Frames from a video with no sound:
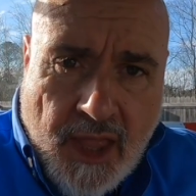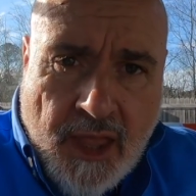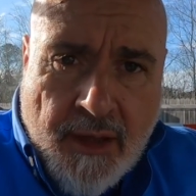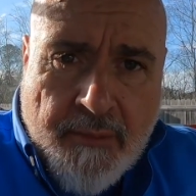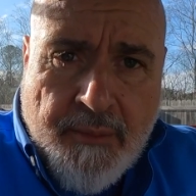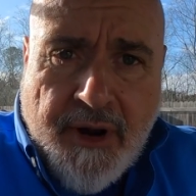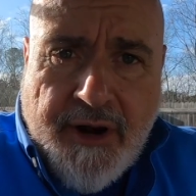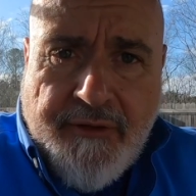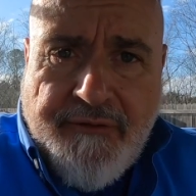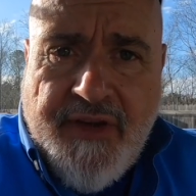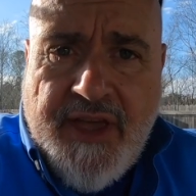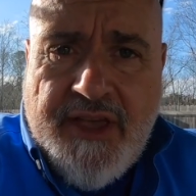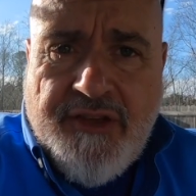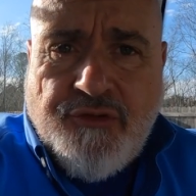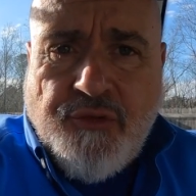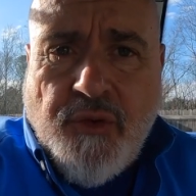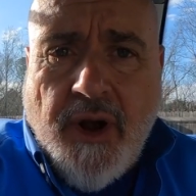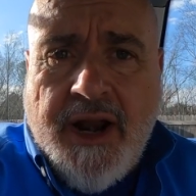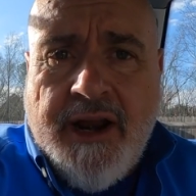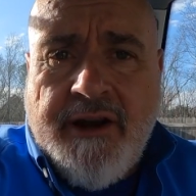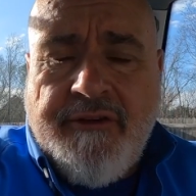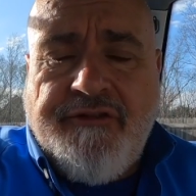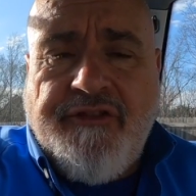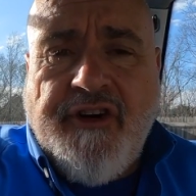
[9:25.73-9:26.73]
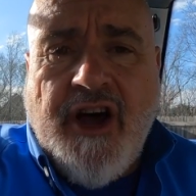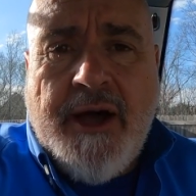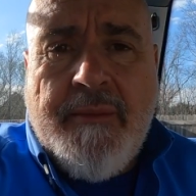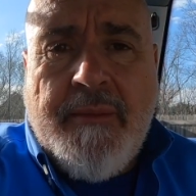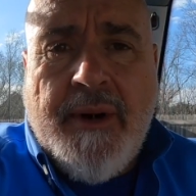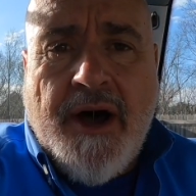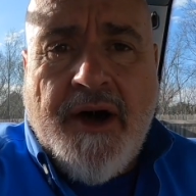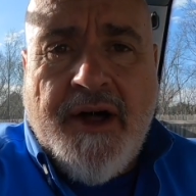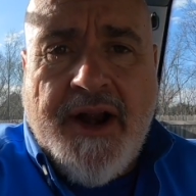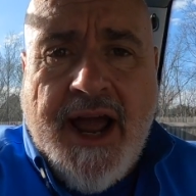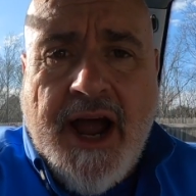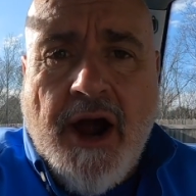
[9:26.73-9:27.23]
But if he's running five
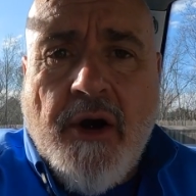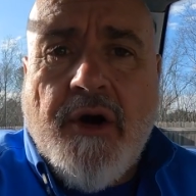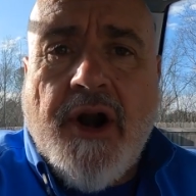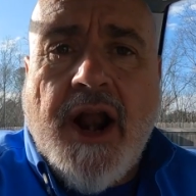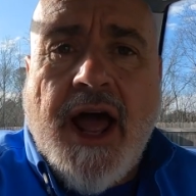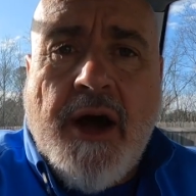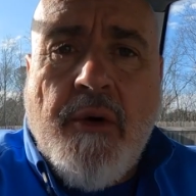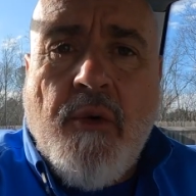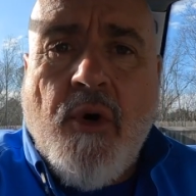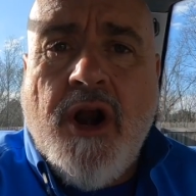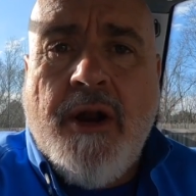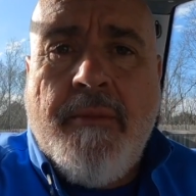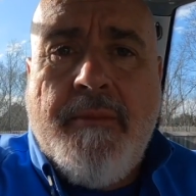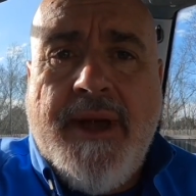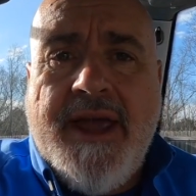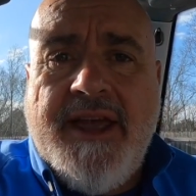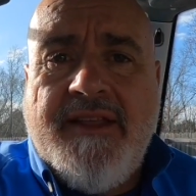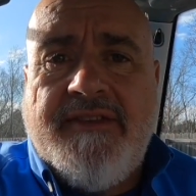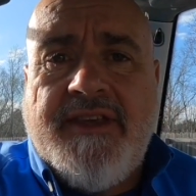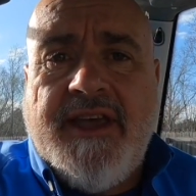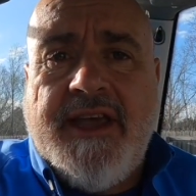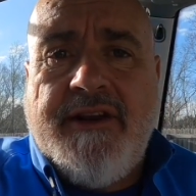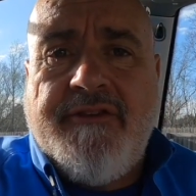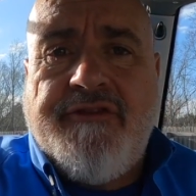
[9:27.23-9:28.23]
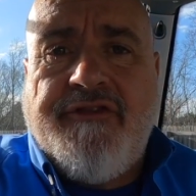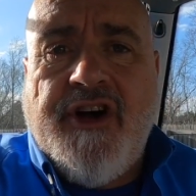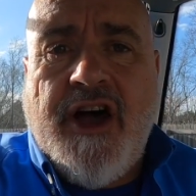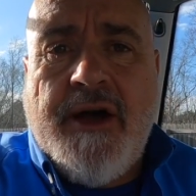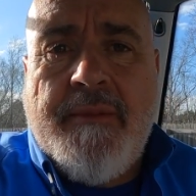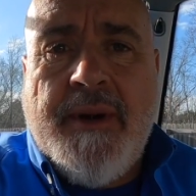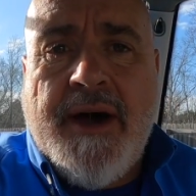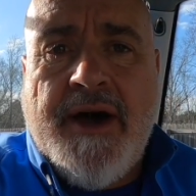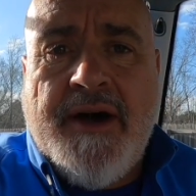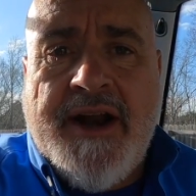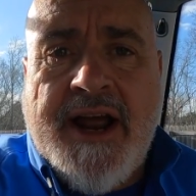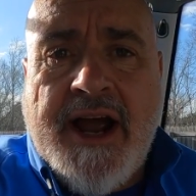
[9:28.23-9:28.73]
mile an hour and I want to maintain five
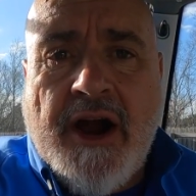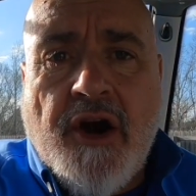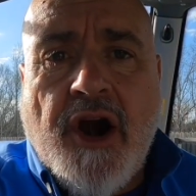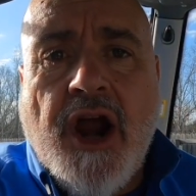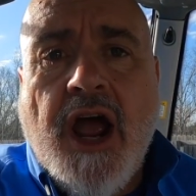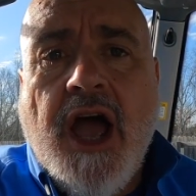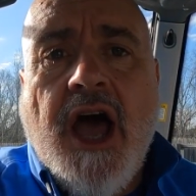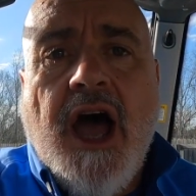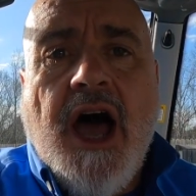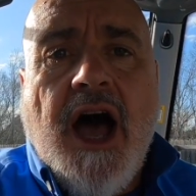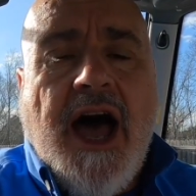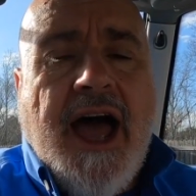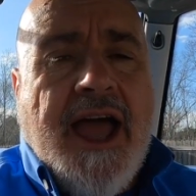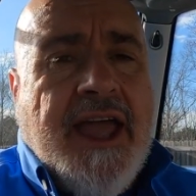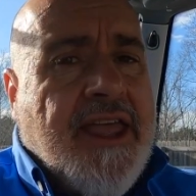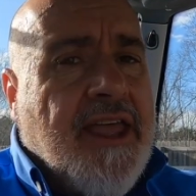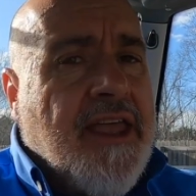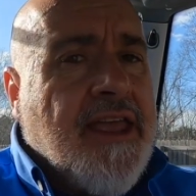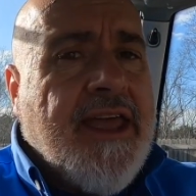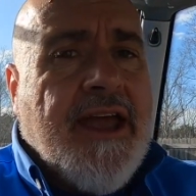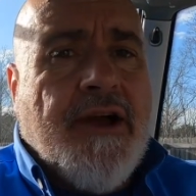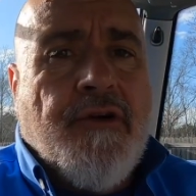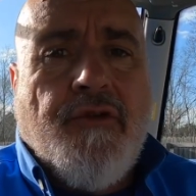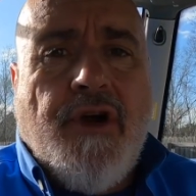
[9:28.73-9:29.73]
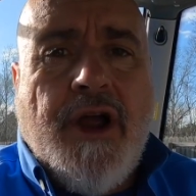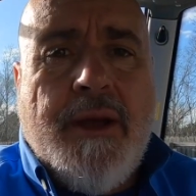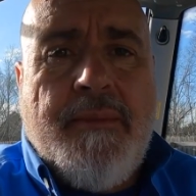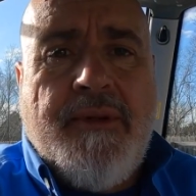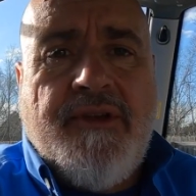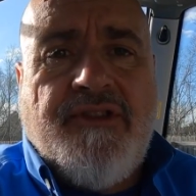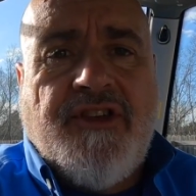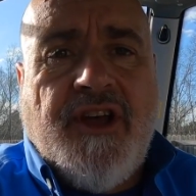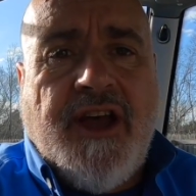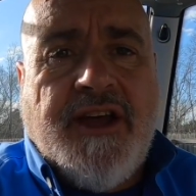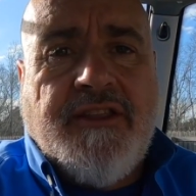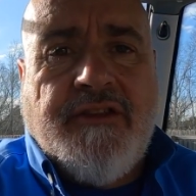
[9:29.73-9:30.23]
mile an hour, I can get right
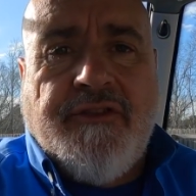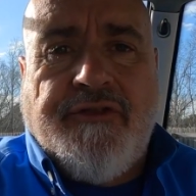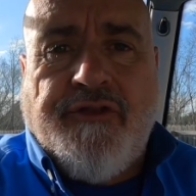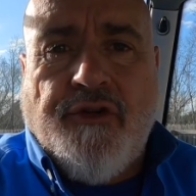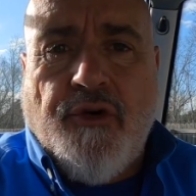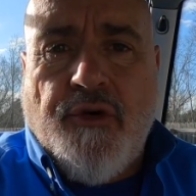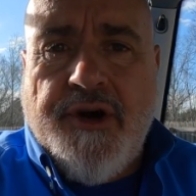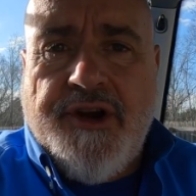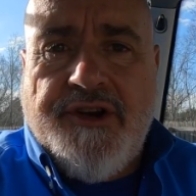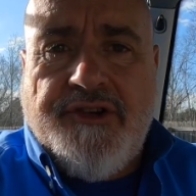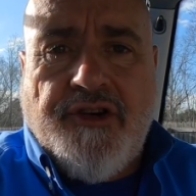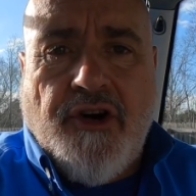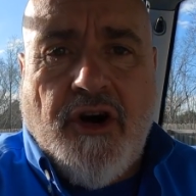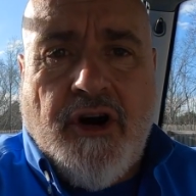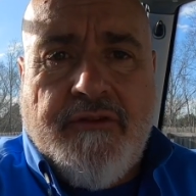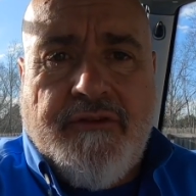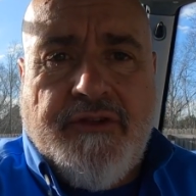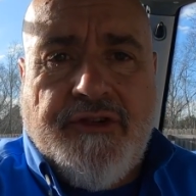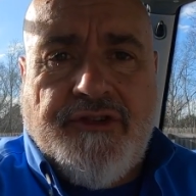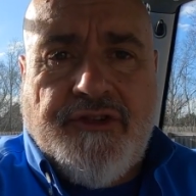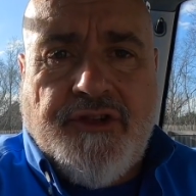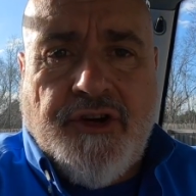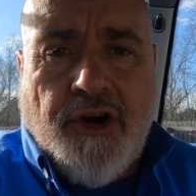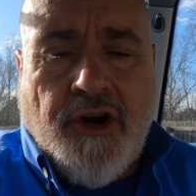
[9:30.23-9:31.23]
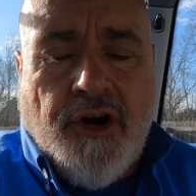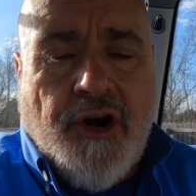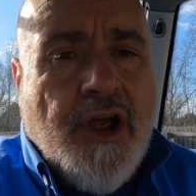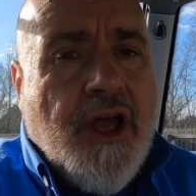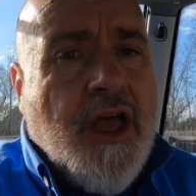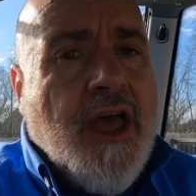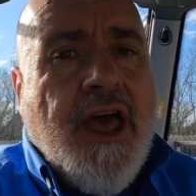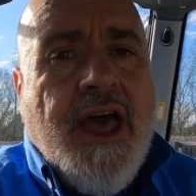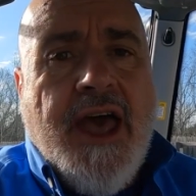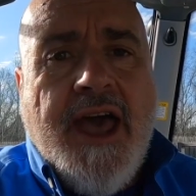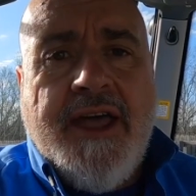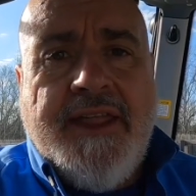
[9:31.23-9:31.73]
beside the forage harvester
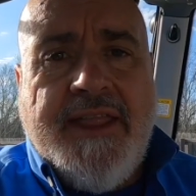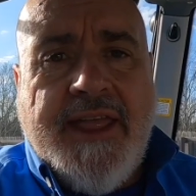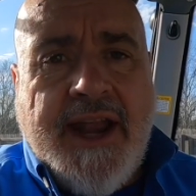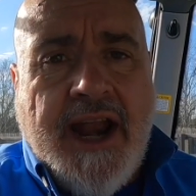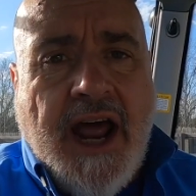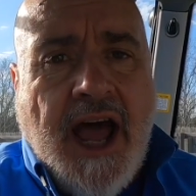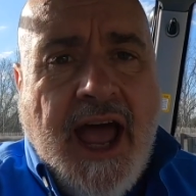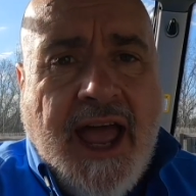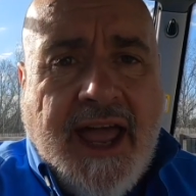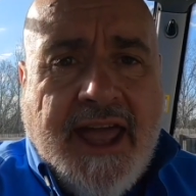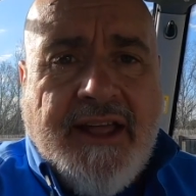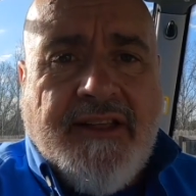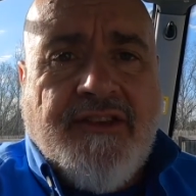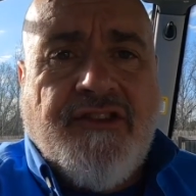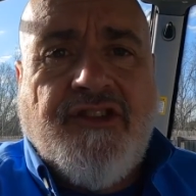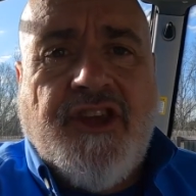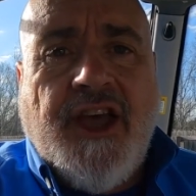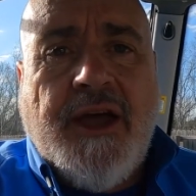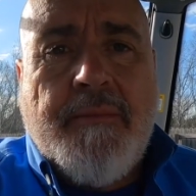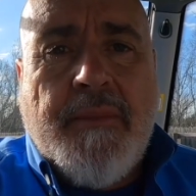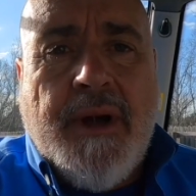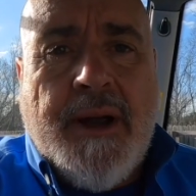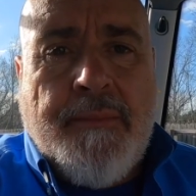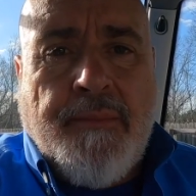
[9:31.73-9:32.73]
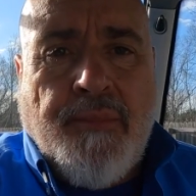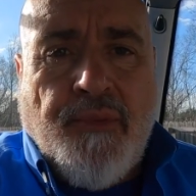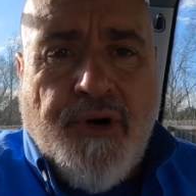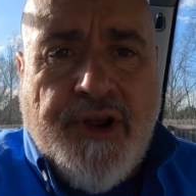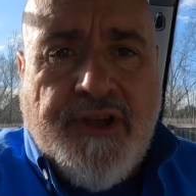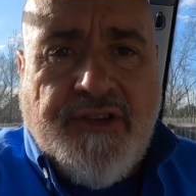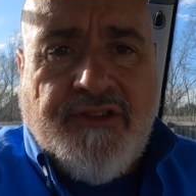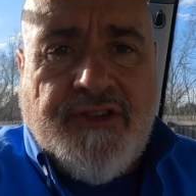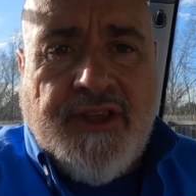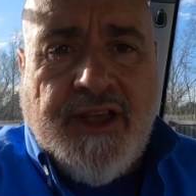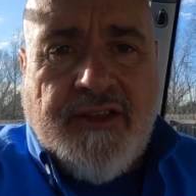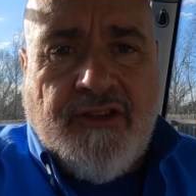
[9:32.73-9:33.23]
and then I can set my
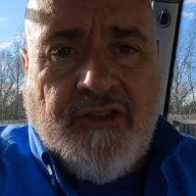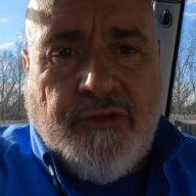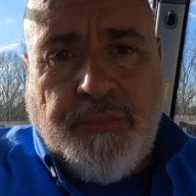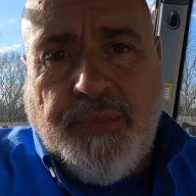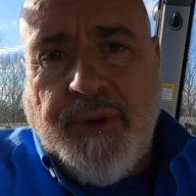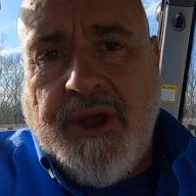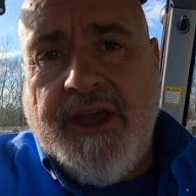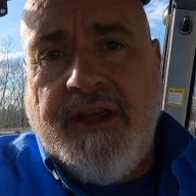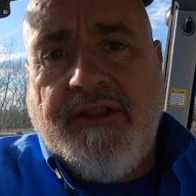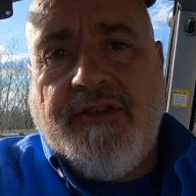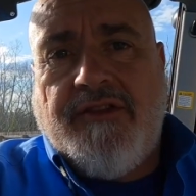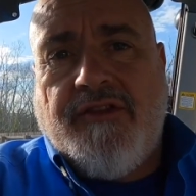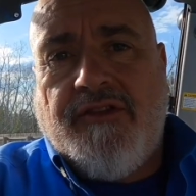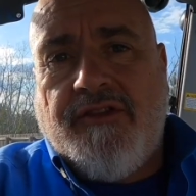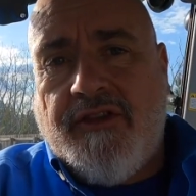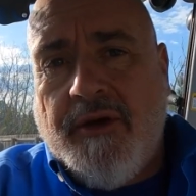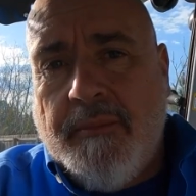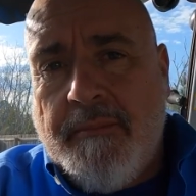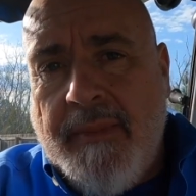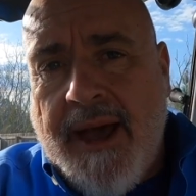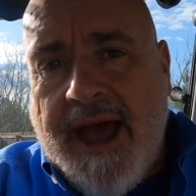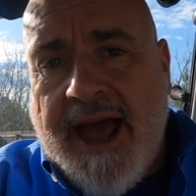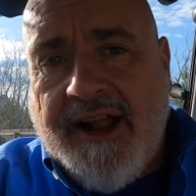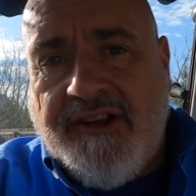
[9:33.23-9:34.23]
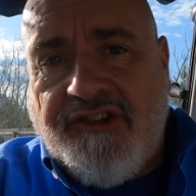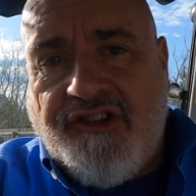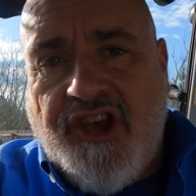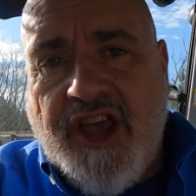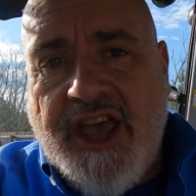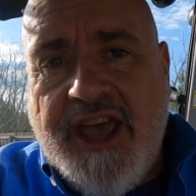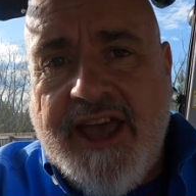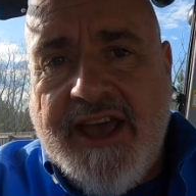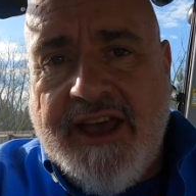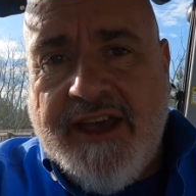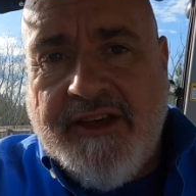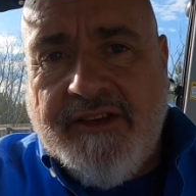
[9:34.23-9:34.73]
preset speed to match
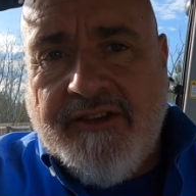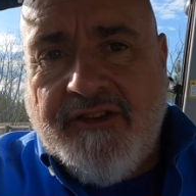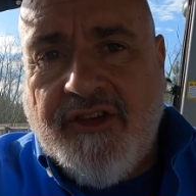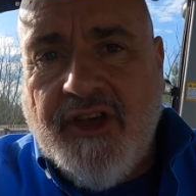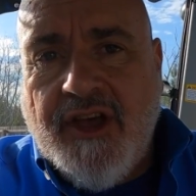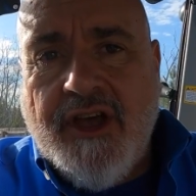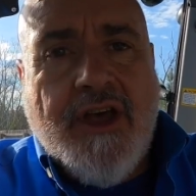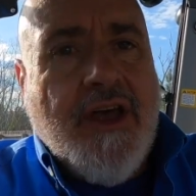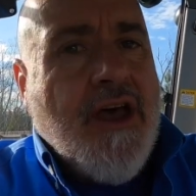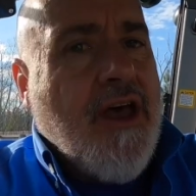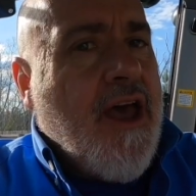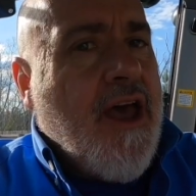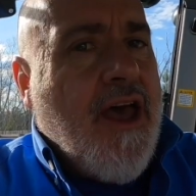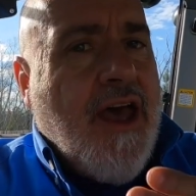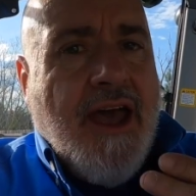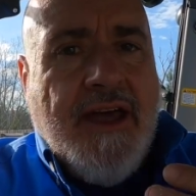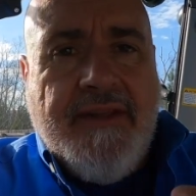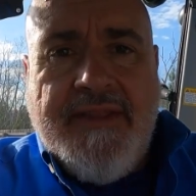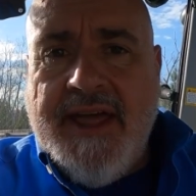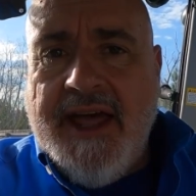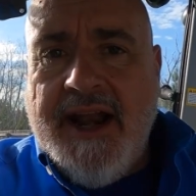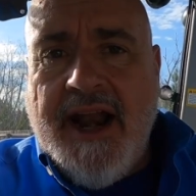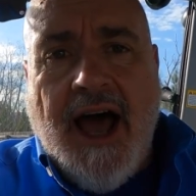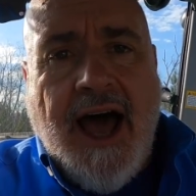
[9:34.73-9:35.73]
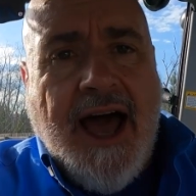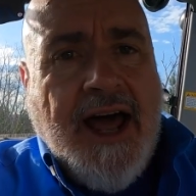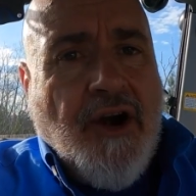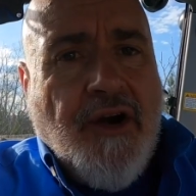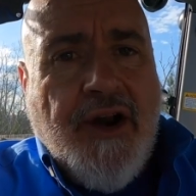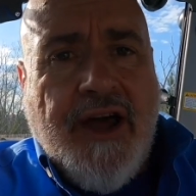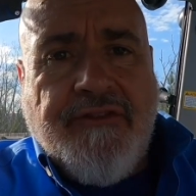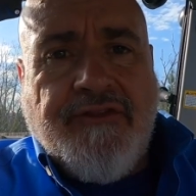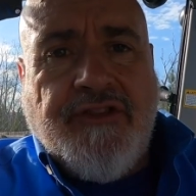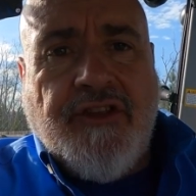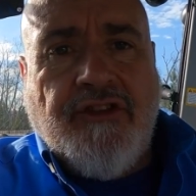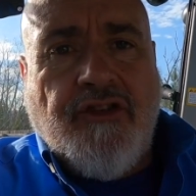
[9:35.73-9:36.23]
his and then I don't
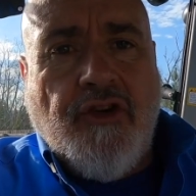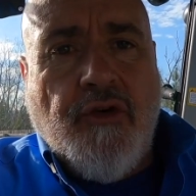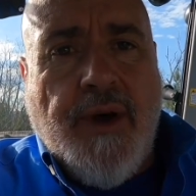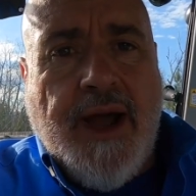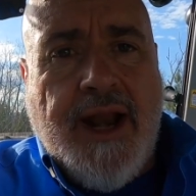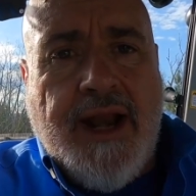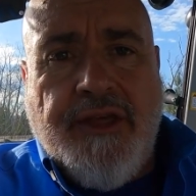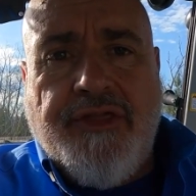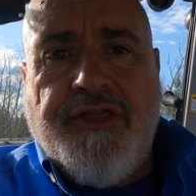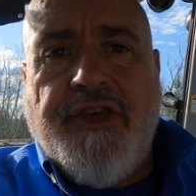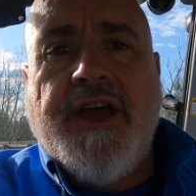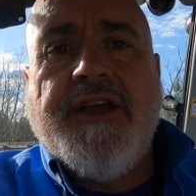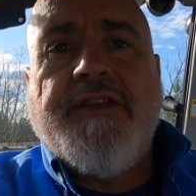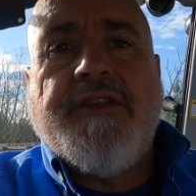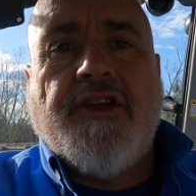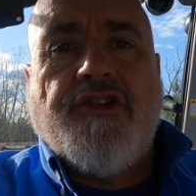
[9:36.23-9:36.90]
have to do anything.